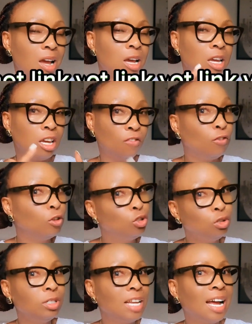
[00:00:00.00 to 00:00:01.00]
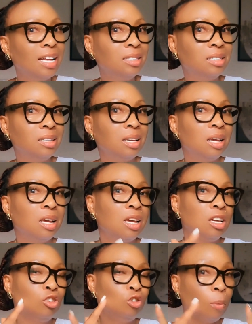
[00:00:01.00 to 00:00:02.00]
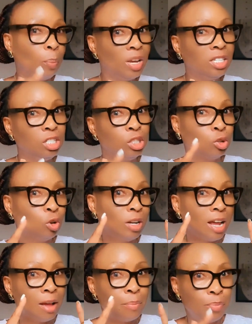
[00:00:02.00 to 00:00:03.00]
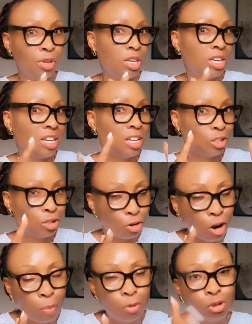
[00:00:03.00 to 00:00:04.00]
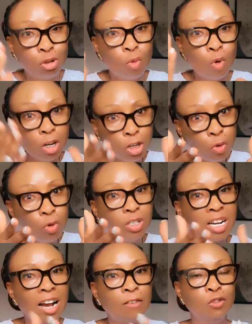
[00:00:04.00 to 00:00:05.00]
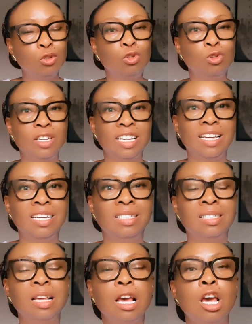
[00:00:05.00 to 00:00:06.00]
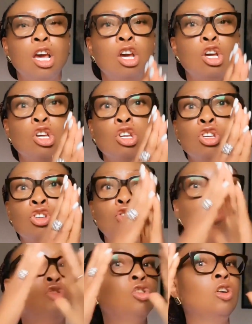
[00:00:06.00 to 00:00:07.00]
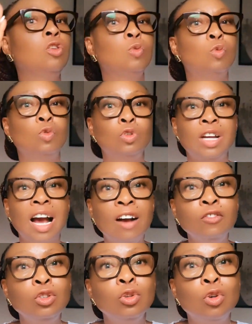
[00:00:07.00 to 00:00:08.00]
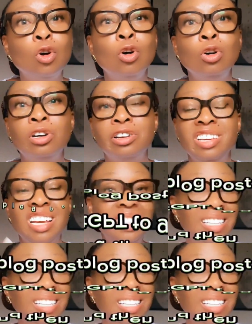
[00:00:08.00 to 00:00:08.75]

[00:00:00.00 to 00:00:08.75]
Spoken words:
If you do that, your page is gonna be in trouble. So what you would have to do is you would have to go create a